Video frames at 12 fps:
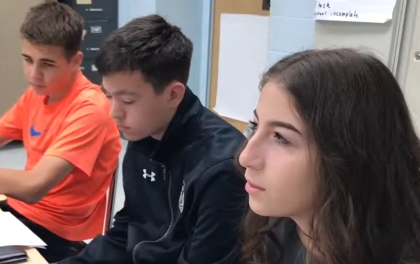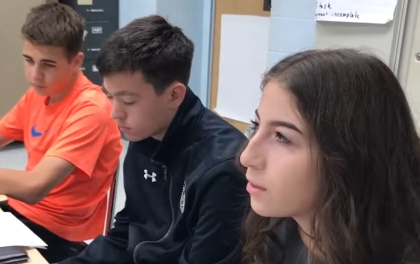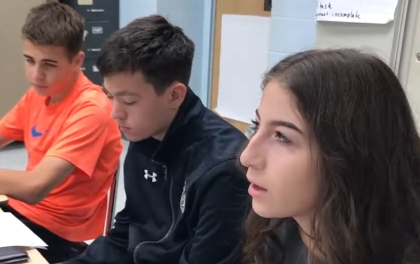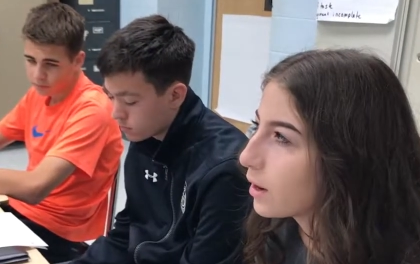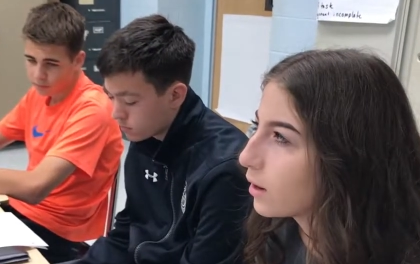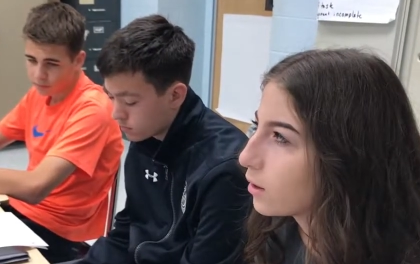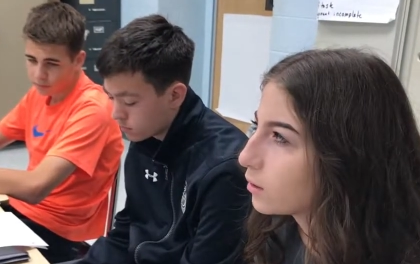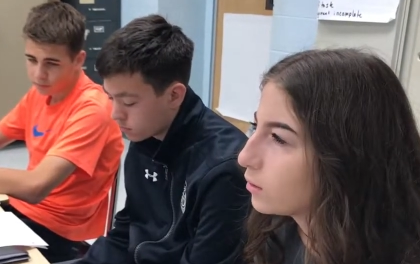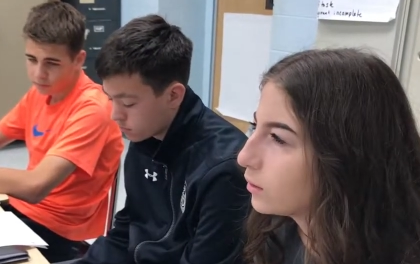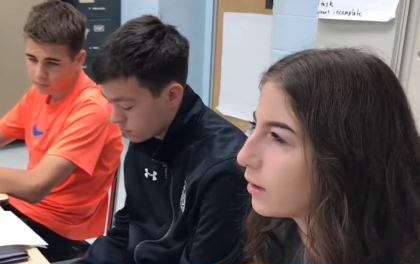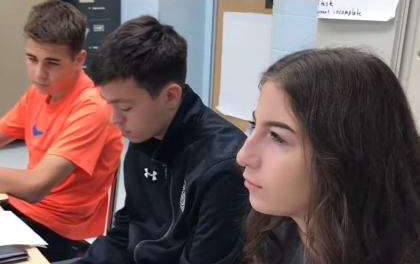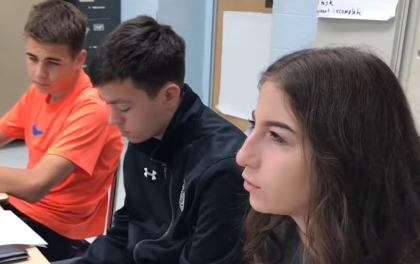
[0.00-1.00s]
Speaker 1: Their
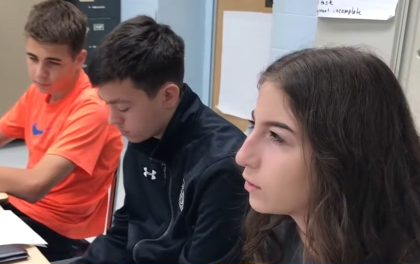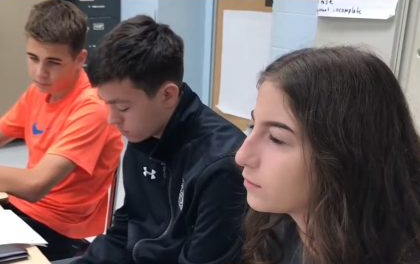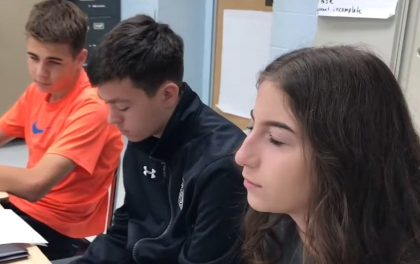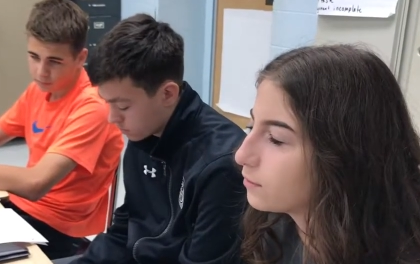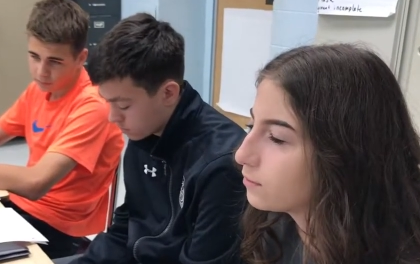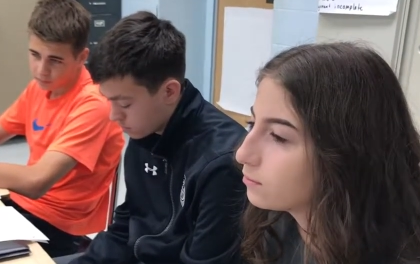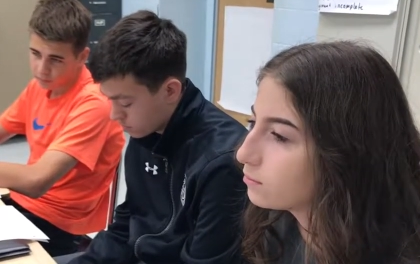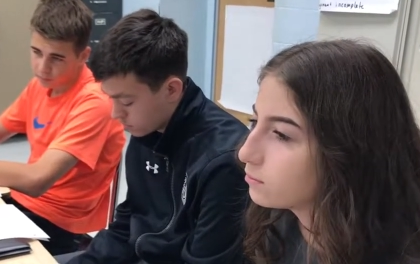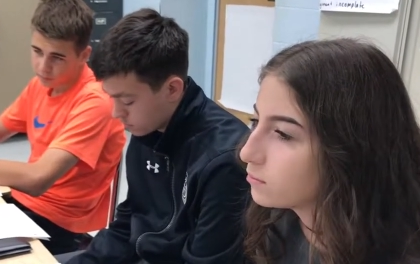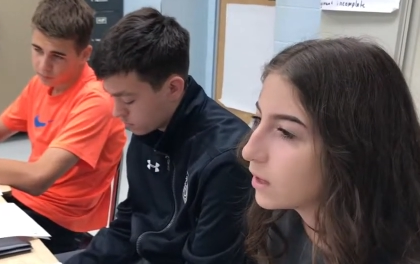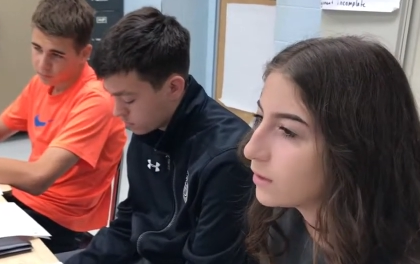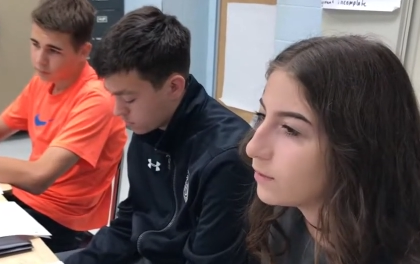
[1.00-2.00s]
level of
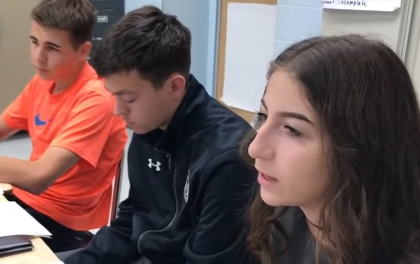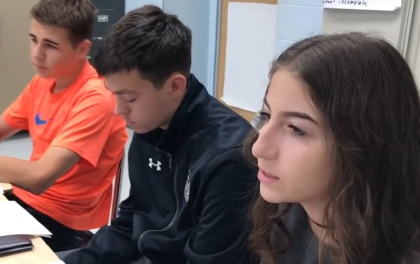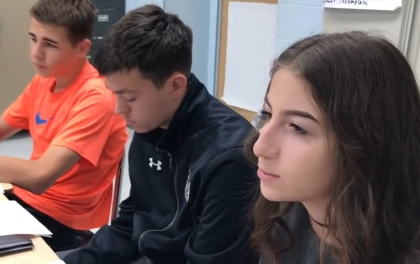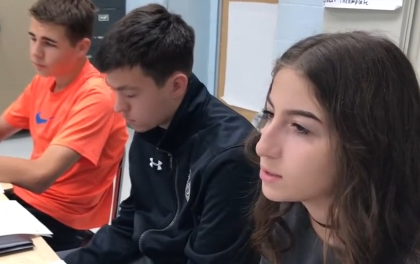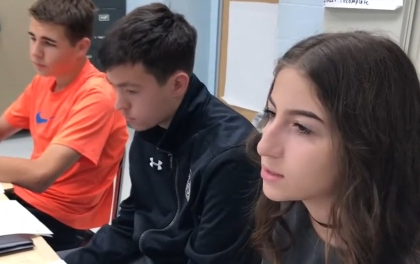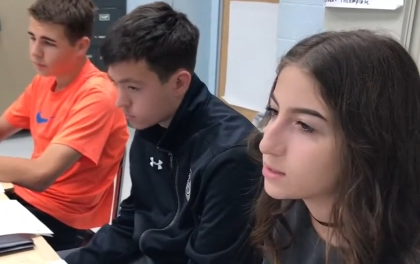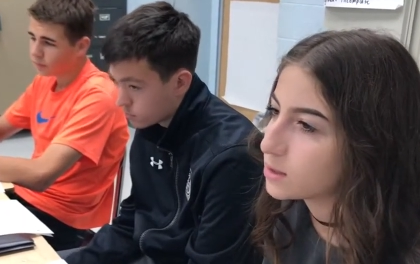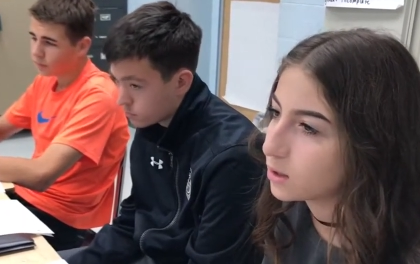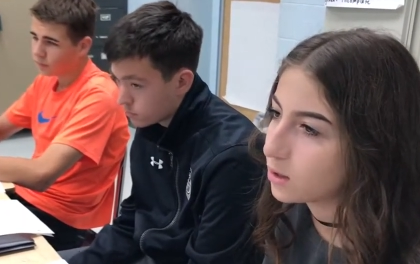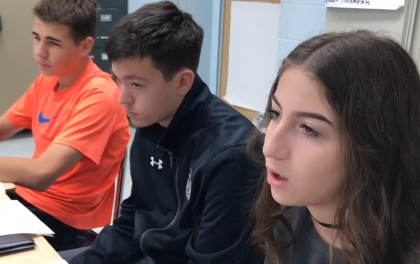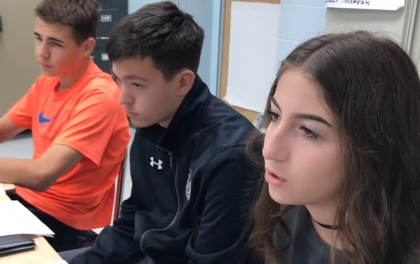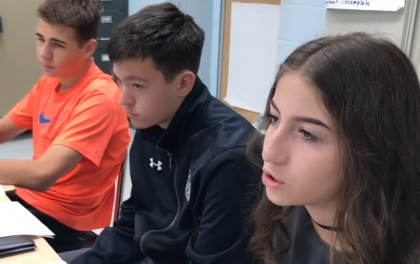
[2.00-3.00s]
advancements in
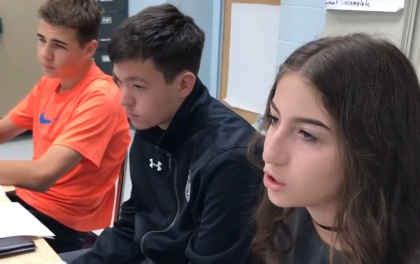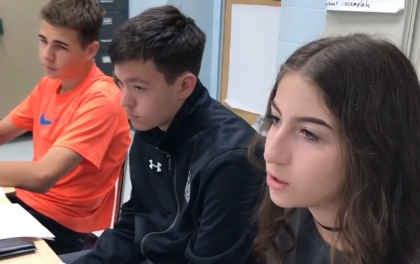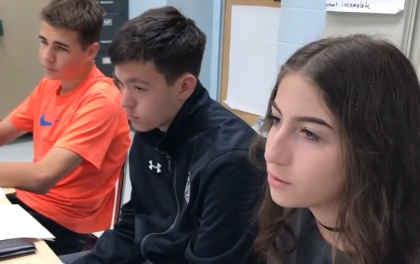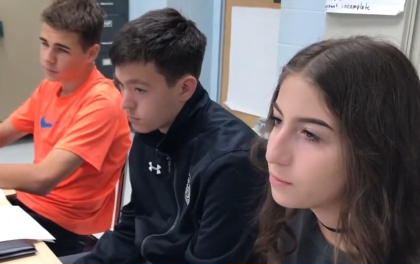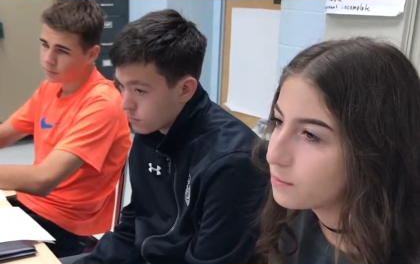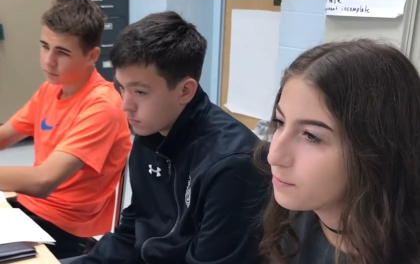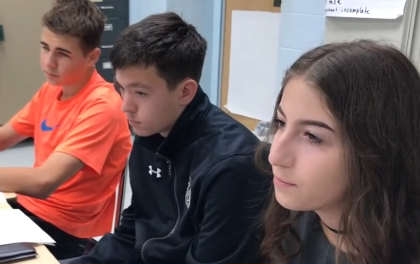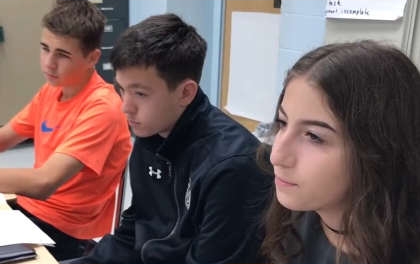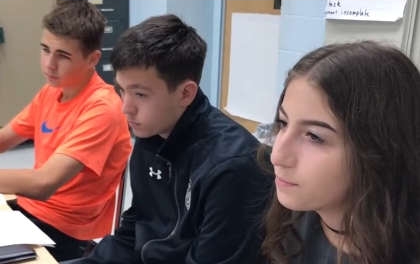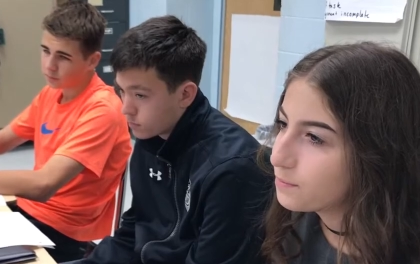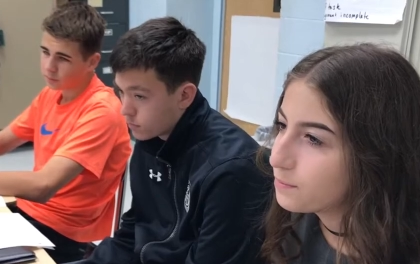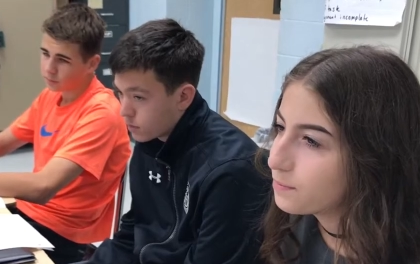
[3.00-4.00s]
technology.
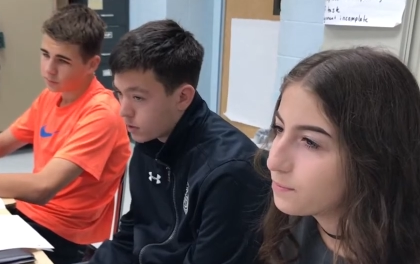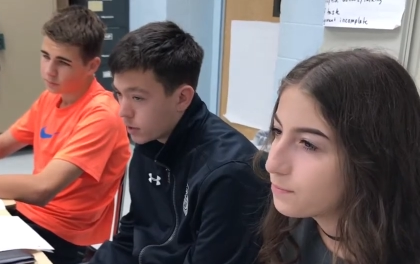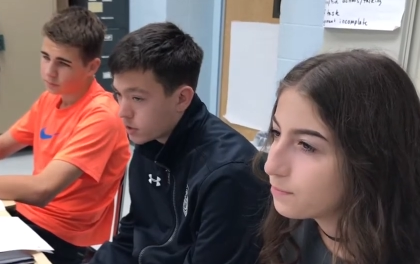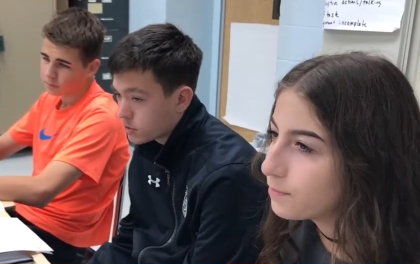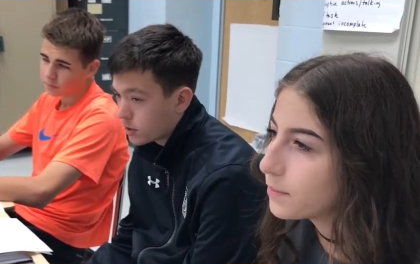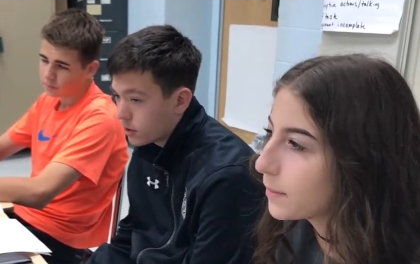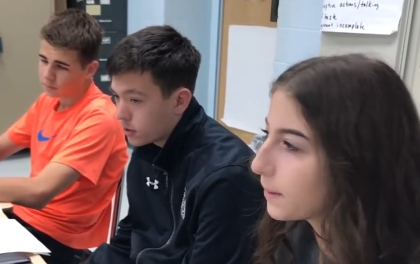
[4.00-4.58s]
And that's why